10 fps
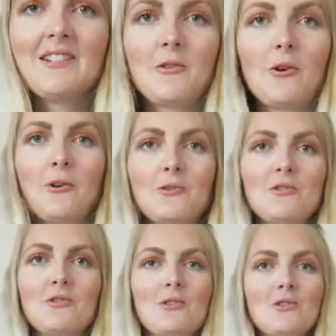it
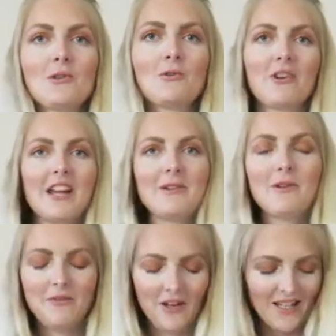goes just great
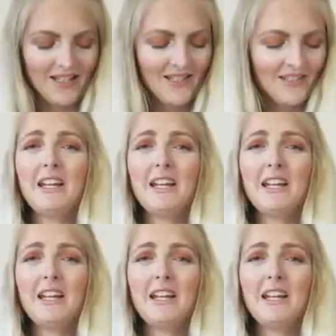with it.